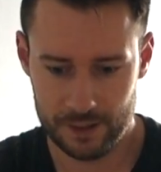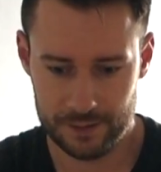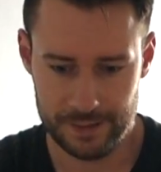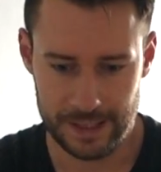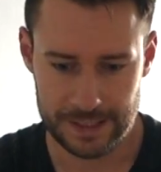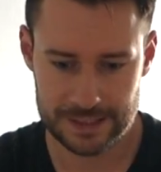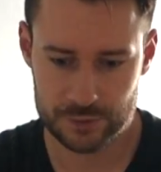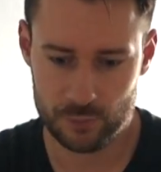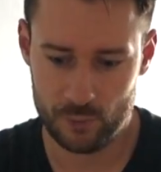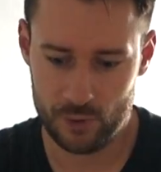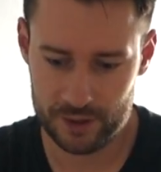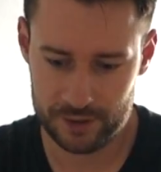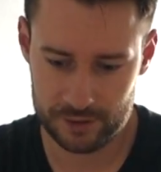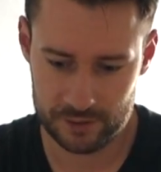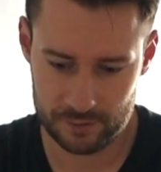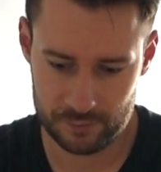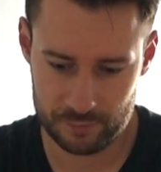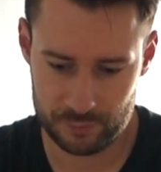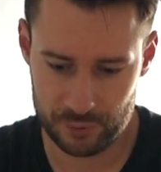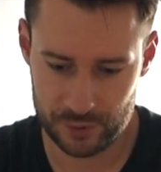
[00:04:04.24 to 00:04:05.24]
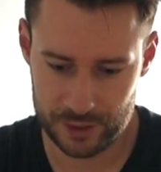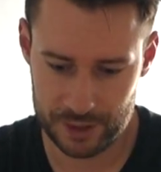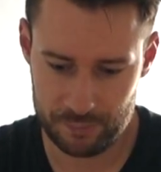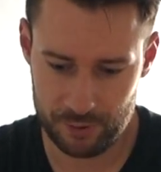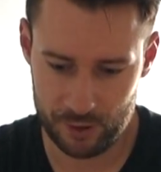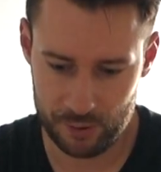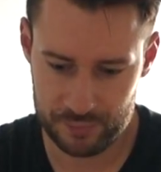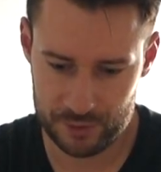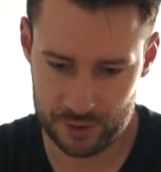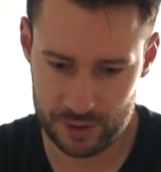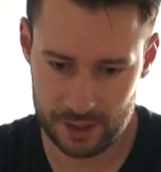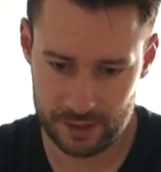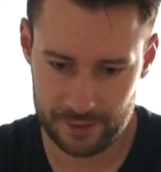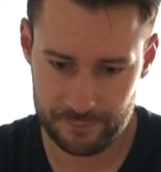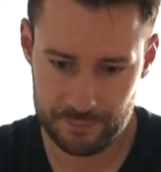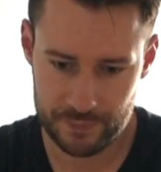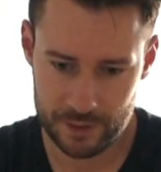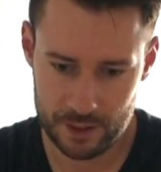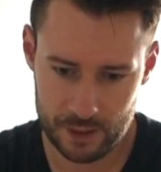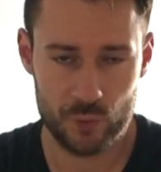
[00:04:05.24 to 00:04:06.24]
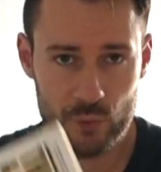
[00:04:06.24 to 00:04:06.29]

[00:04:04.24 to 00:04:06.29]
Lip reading: Next one, pretty popular,